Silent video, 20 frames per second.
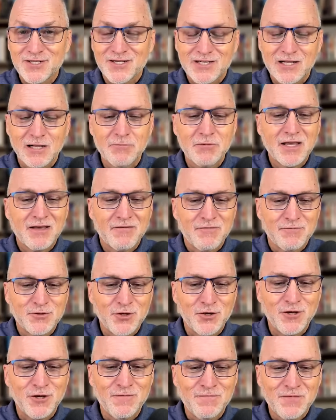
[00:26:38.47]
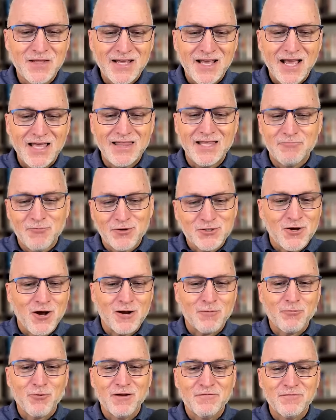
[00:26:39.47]
So let me give them to you, and then we'll talk
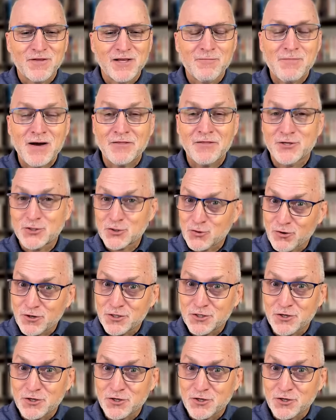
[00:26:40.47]
briefly about the stories